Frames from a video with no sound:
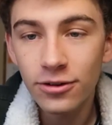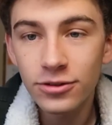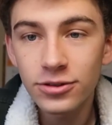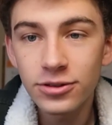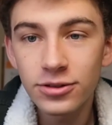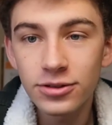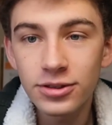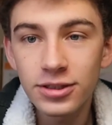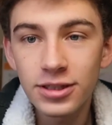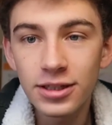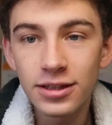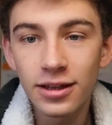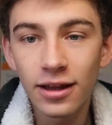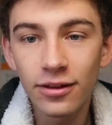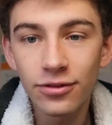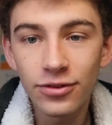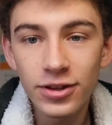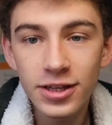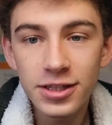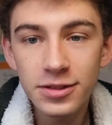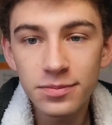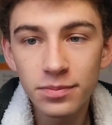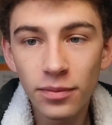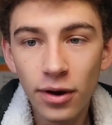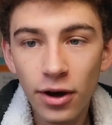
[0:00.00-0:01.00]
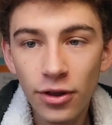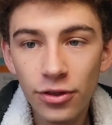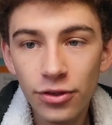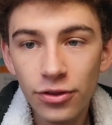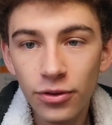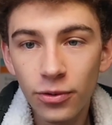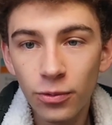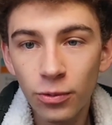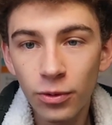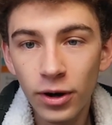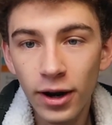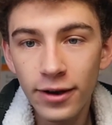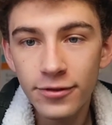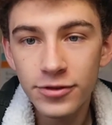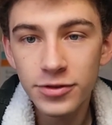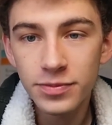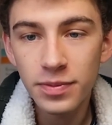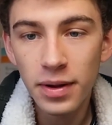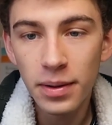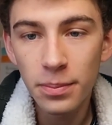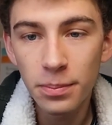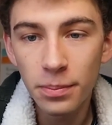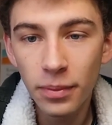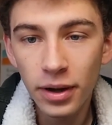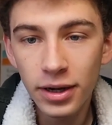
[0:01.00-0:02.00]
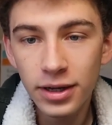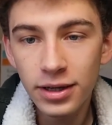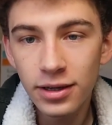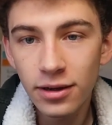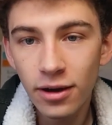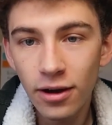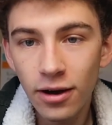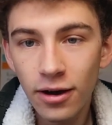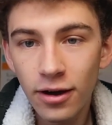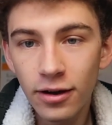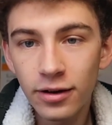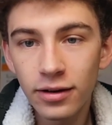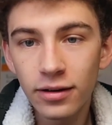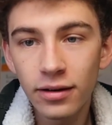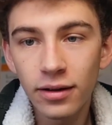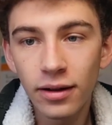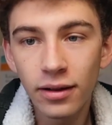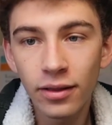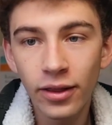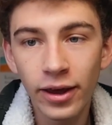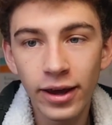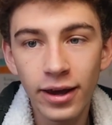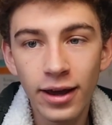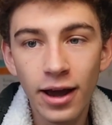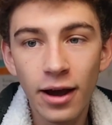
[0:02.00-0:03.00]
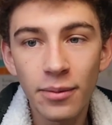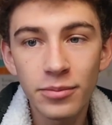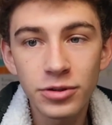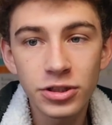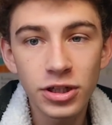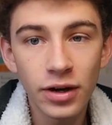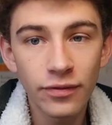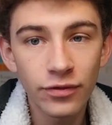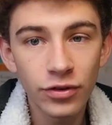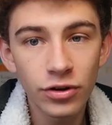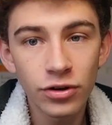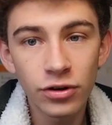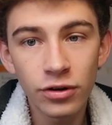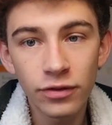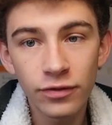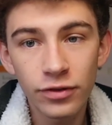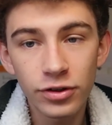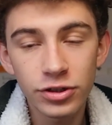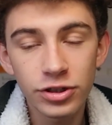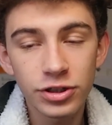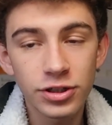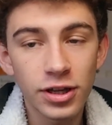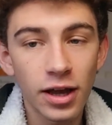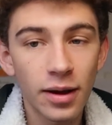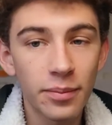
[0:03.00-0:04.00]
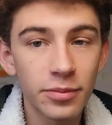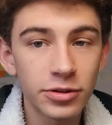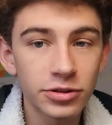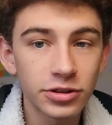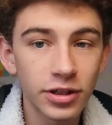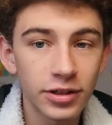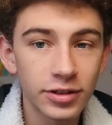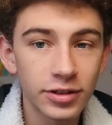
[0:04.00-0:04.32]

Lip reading: also see that this month, what I've spent money on, like how much I've earned versus how much